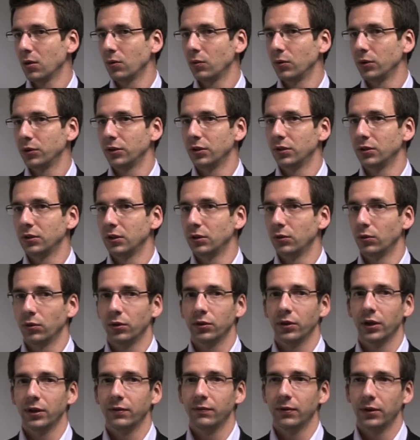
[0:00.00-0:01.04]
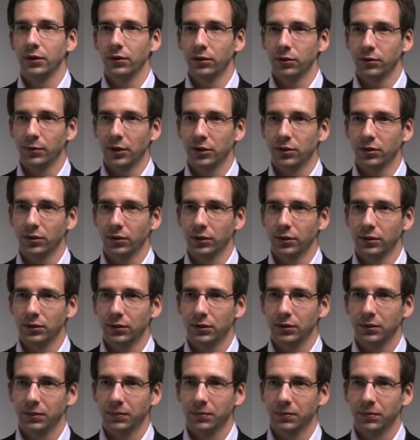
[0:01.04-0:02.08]
which is an online video
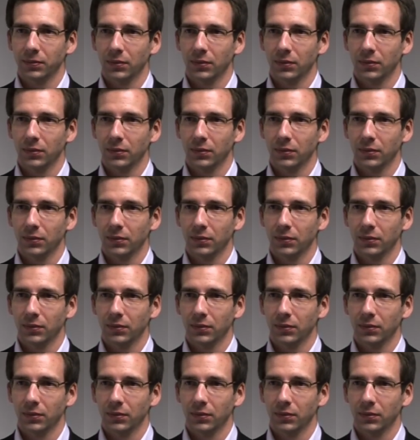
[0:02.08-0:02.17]
specialist.